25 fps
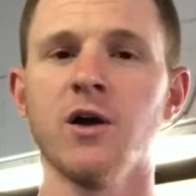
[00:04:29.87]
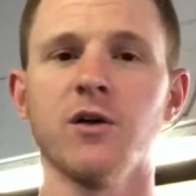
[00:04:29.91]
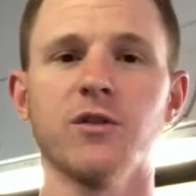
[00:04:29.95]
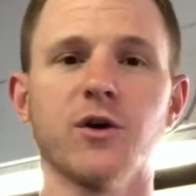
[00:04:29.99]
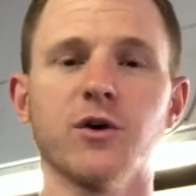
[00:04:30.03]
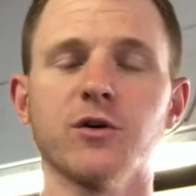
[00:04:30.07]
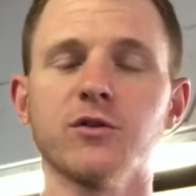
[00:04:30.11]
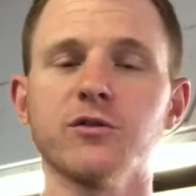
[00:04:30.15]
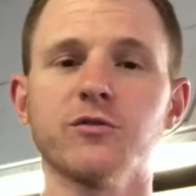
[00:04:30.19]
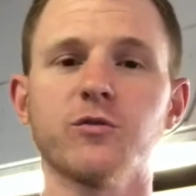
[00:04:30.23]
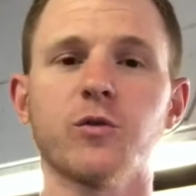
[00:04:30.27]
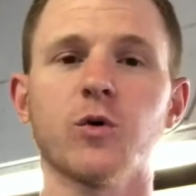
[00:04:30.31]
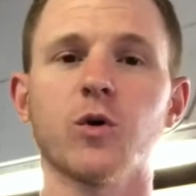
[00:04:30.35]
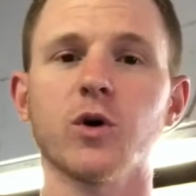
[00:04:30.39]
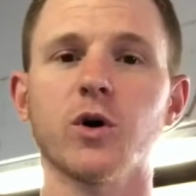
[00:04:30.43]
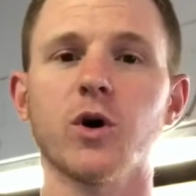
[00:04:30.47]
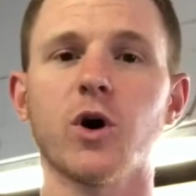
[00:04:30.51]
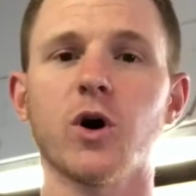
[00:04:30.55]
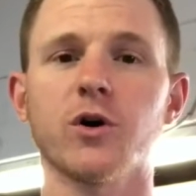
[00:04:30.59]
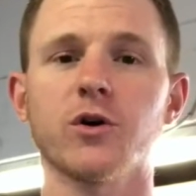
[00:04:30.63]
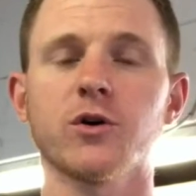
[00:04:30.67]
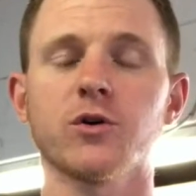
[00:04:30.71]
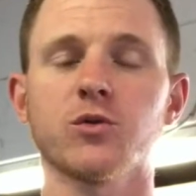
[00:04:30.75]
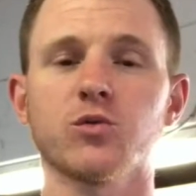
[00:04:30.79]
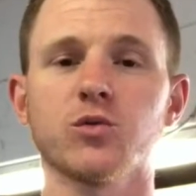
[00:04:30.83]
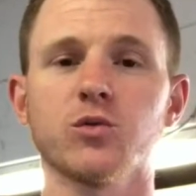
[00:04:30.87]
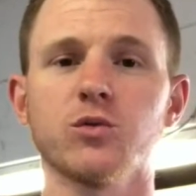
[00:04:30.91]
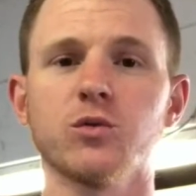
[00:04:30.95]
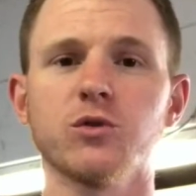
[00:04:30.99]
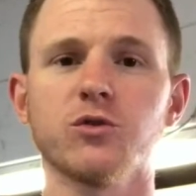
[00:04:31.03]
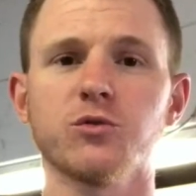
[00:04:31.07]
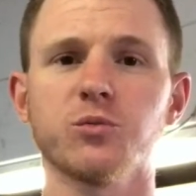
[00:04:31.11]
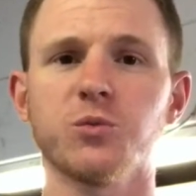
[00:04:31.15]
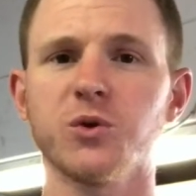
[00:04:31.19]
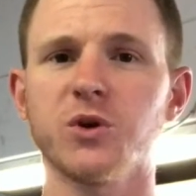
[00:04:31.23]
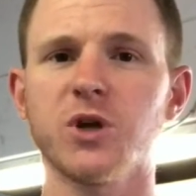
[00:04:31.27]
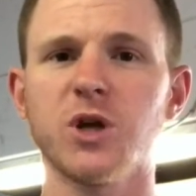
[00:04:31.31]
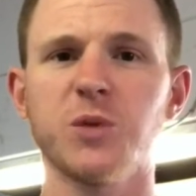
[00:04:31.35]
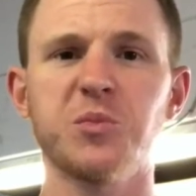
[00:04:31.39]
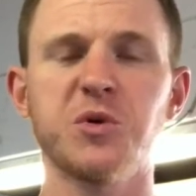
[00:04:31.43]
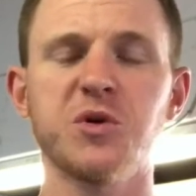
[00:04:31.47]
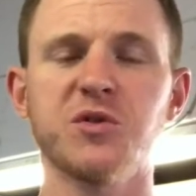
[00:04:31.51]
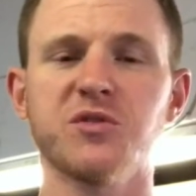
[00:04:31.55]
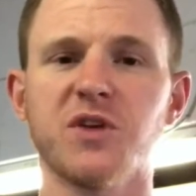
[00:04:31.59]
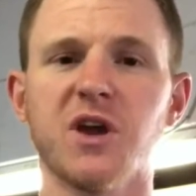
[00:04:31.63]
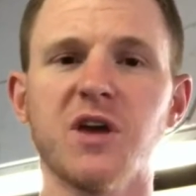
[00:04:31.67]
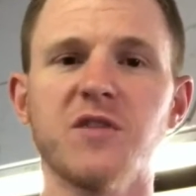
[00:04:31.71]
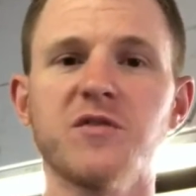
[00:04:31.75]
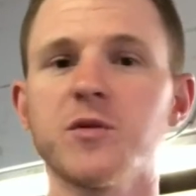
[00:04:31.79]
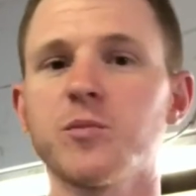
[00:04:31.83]
Those 4 cardinal rules will keep you
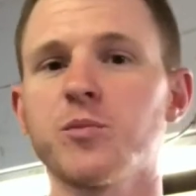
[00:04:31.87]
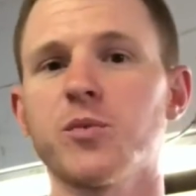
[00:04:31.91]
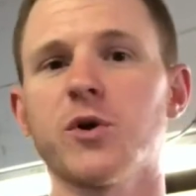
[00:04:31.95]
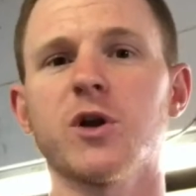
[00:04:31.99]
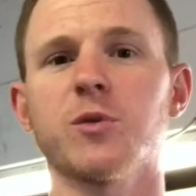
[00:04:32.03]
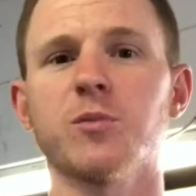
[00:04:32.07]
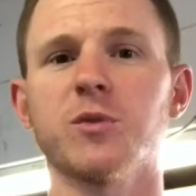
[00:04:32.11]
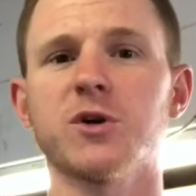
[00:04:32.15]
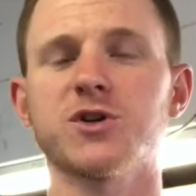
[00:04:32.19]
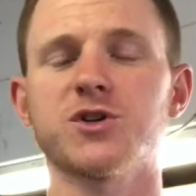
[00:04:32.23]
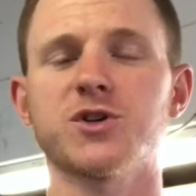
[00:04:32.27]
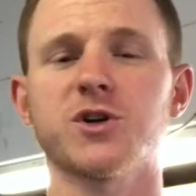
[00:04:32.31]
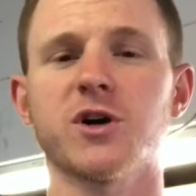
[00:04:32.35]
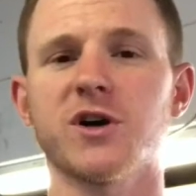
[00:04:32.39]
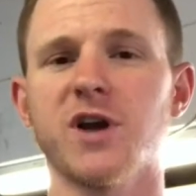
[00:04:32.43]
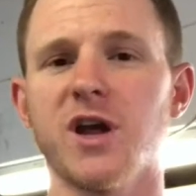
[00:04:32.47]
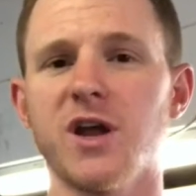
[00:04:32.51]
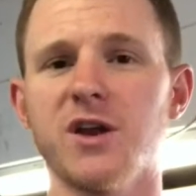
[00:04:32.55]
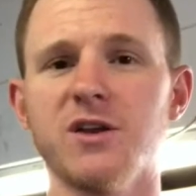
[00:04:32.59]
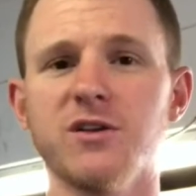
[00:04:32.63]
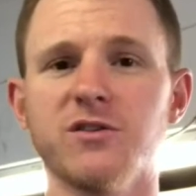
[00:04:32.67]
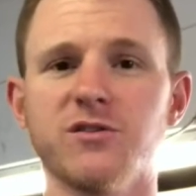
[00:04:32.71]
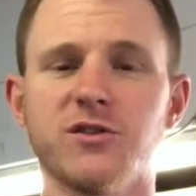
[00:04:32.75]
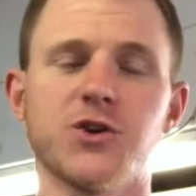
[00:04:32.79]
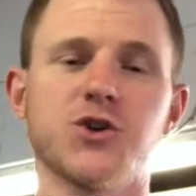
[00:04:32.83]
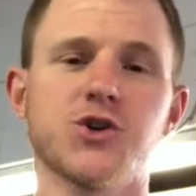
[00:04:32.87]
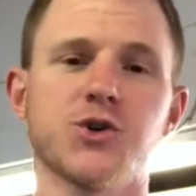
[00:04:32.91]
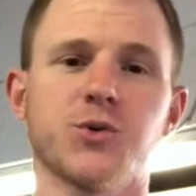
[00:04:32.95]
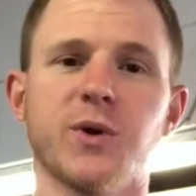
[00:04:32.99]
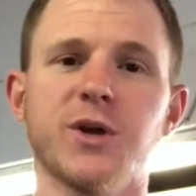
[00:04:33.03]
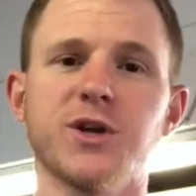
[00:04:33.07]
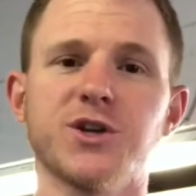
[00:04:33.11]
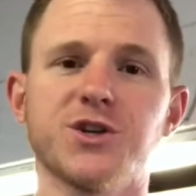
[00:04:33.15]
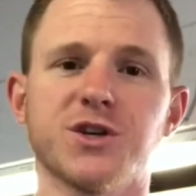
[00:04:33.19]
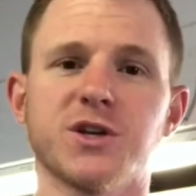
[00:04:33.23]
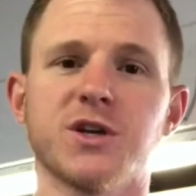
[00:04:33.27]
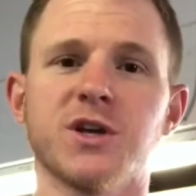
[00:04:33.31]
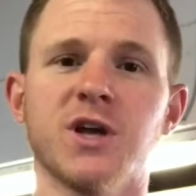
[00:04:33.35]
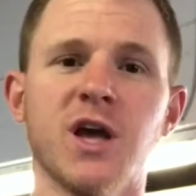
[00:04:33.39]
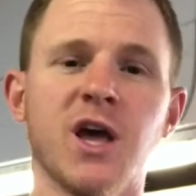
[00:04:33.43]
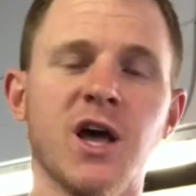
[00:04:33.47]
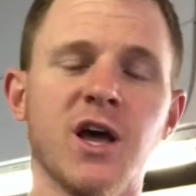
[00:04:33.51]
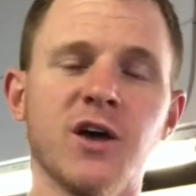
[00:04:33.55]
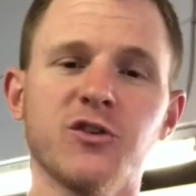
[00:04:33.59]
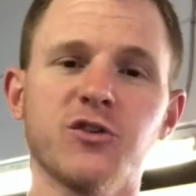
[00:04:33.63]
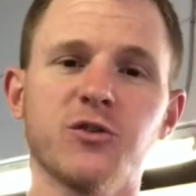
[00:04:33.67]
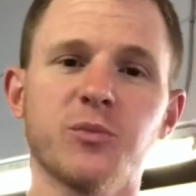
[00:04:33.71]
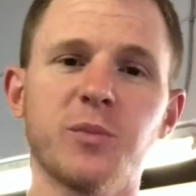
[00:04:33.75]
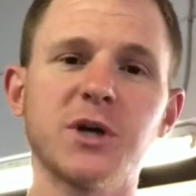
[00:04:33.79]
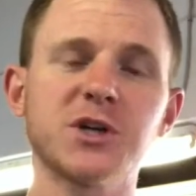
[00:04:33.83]
safe in pretty much darn any situation,
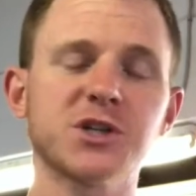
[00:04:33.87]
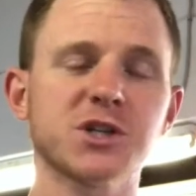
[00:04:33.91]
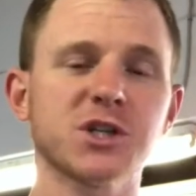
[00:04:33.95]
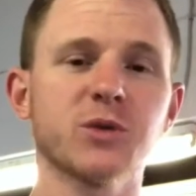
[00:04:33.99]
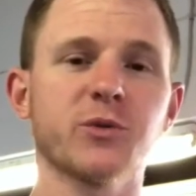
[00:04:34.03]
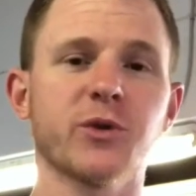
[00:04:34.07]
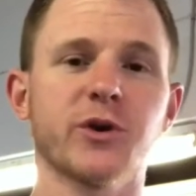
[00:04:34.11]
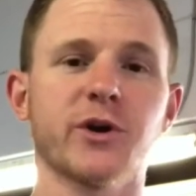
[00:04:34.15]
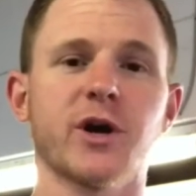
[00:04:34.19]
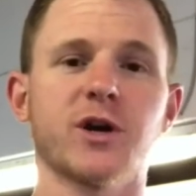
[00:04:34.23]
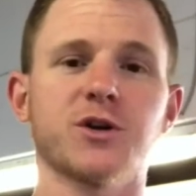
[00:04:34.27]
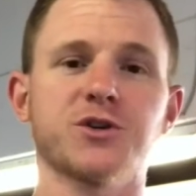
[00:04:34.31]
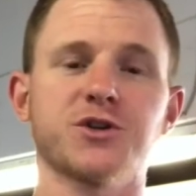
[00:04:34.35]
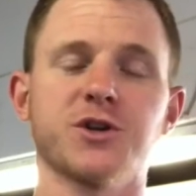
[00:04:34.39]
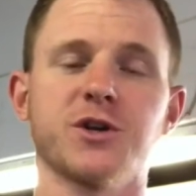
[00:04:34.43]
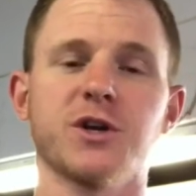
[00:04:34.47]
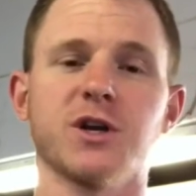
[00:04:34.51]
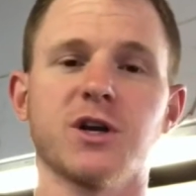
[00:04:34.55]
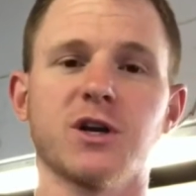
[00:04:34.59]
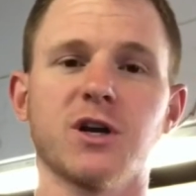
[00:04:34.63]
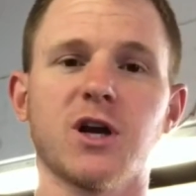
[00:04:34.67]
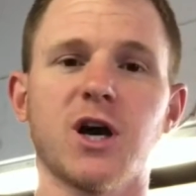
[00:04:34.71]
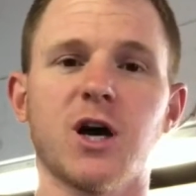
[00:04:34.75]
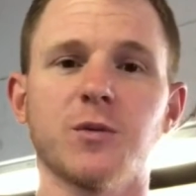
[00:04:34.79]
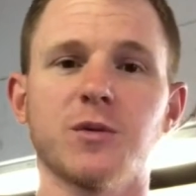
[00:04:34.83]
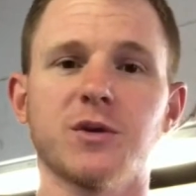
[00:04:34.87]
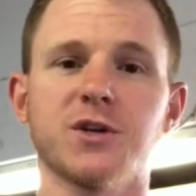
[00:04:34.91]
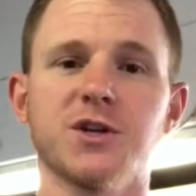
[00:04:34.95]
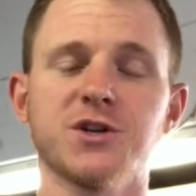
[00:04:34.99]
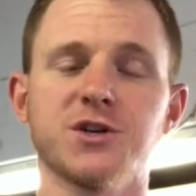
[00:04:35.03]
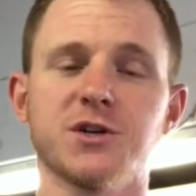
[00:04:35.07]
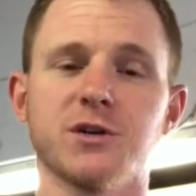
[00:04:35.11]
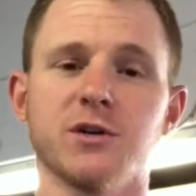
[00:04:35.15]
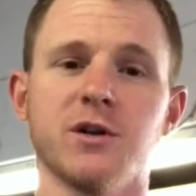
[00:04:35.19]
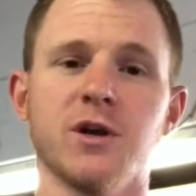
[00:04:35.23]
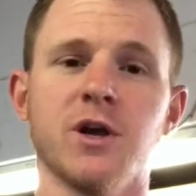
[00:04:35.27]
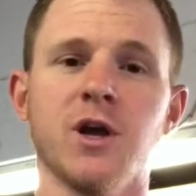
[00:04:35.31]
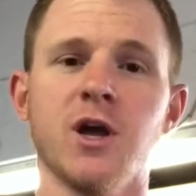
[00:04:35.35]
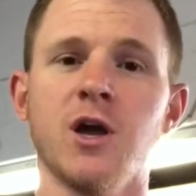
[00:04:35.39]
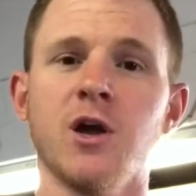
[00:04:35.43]
especially when you're out shooting in competition.